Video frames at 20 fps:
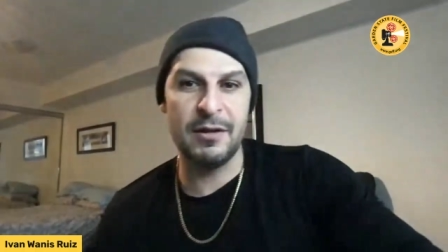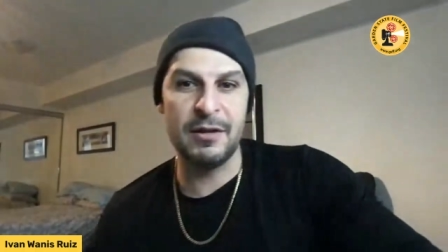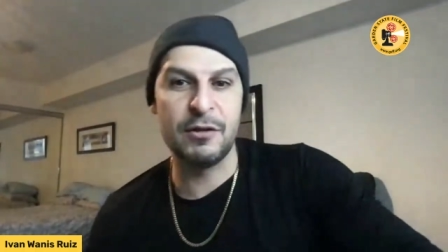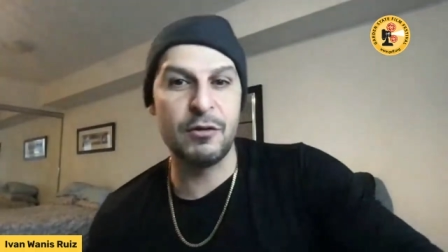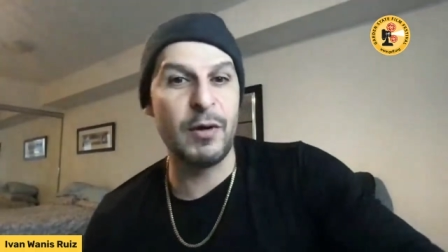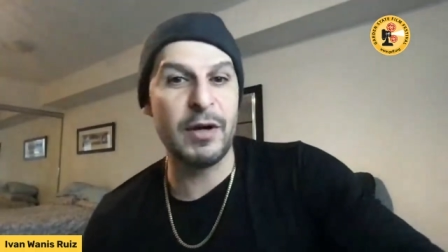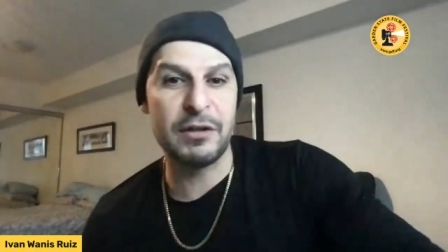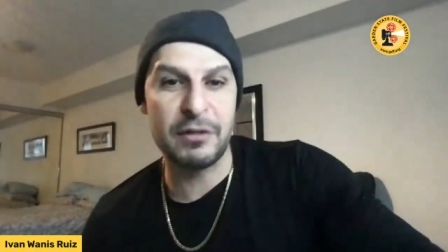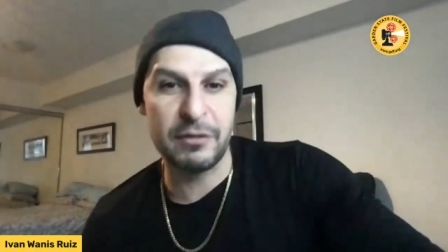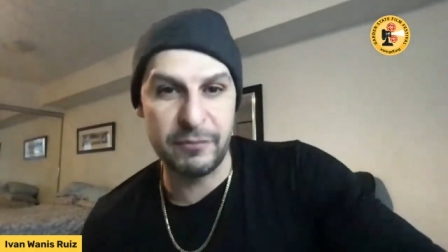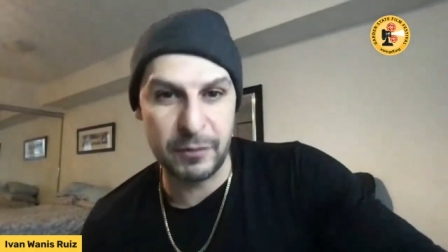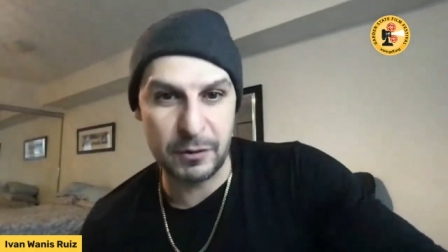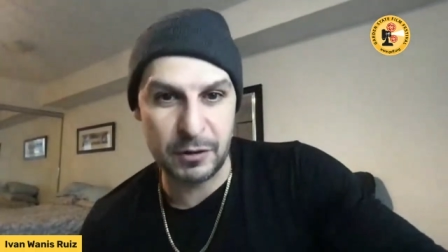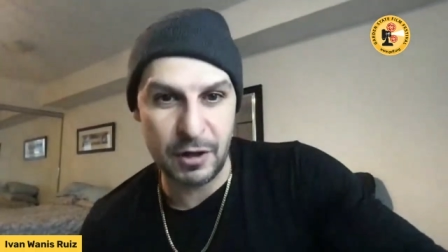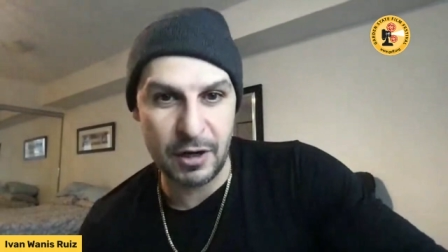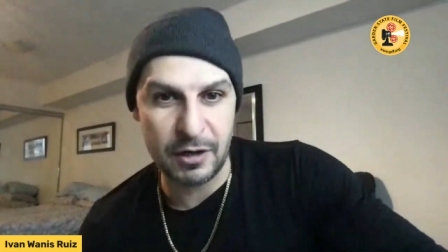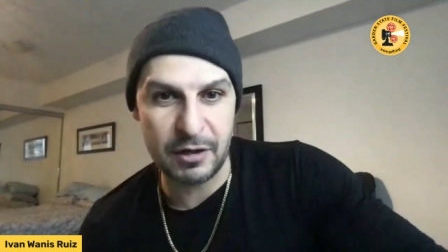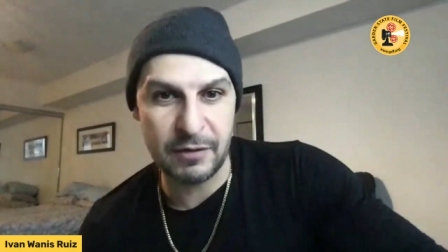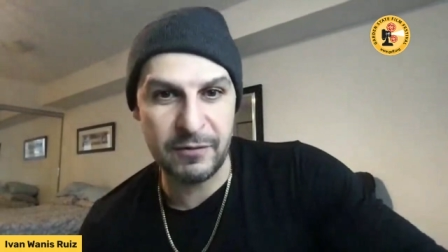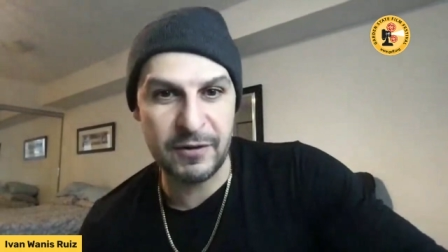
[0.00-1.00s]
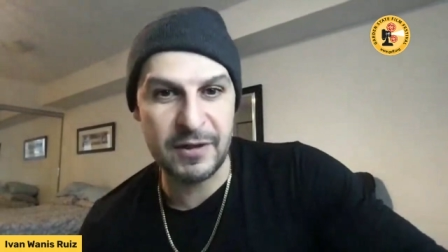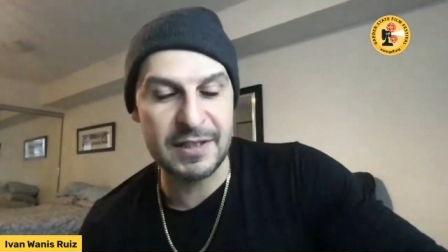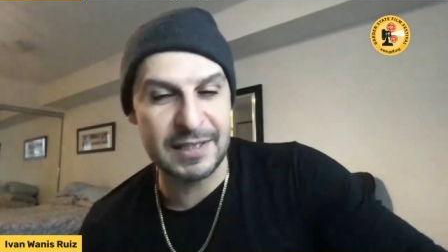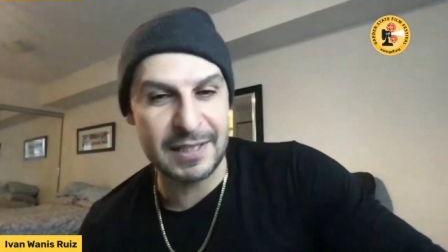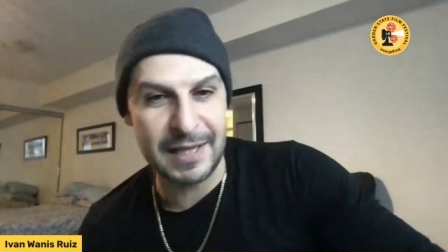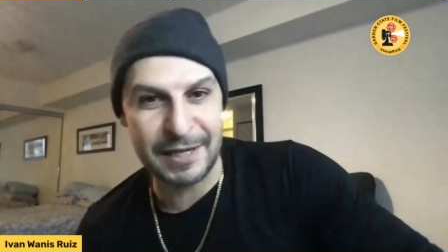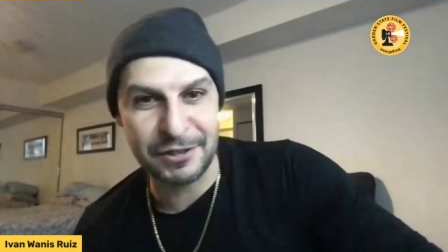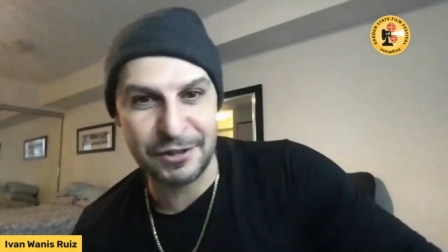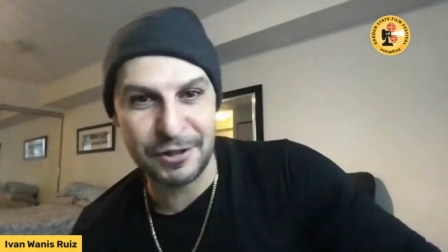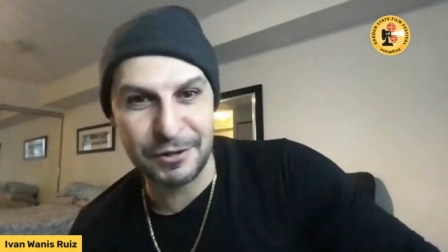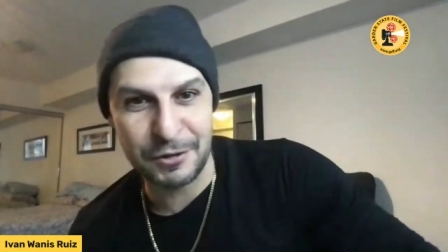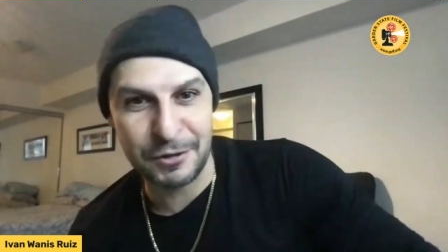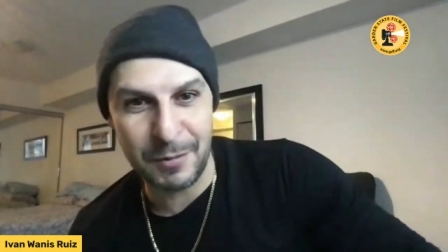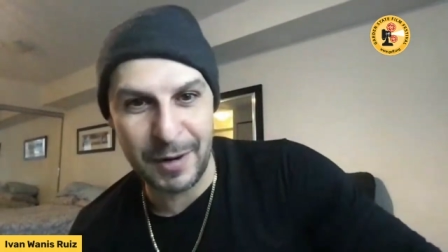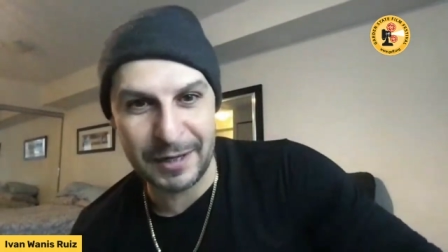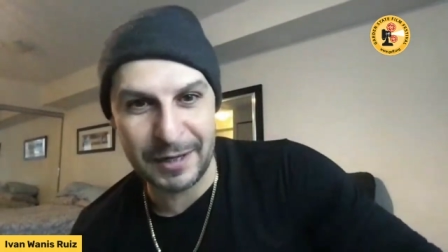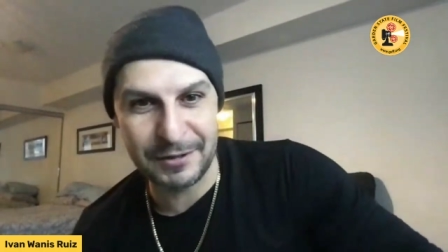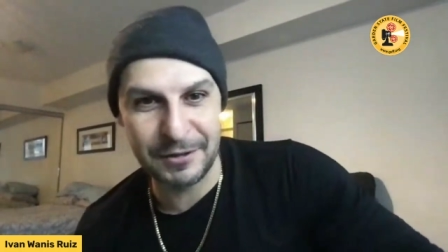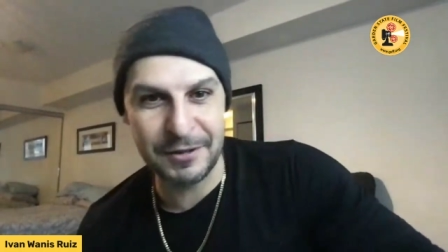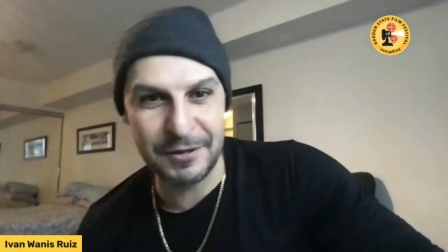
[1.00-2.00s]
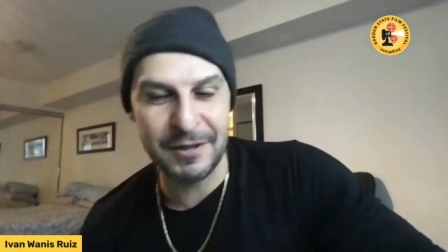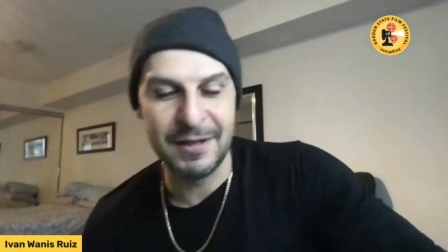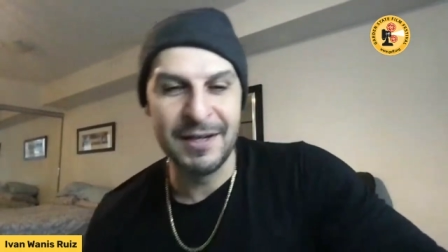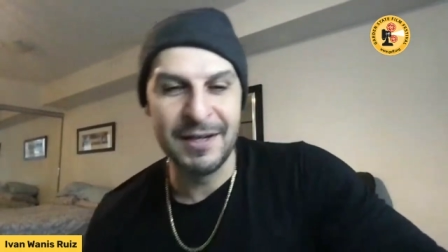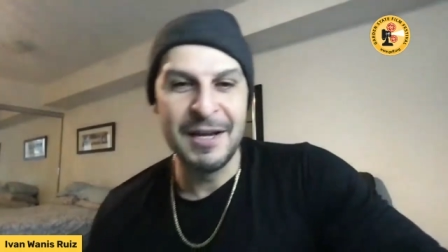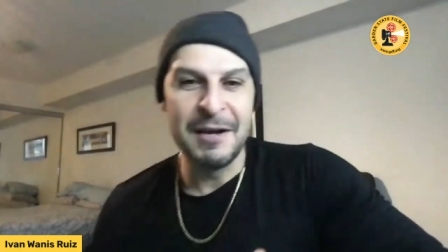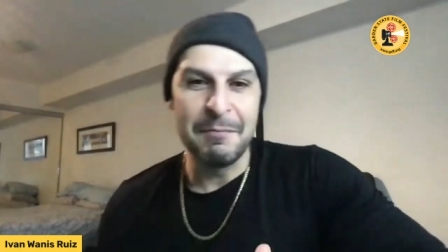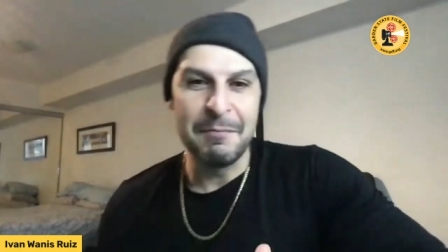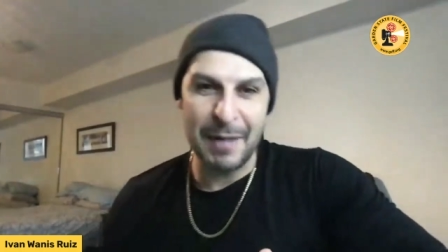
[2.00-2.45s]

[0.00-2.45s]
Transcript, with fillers: the director of photography slash our director,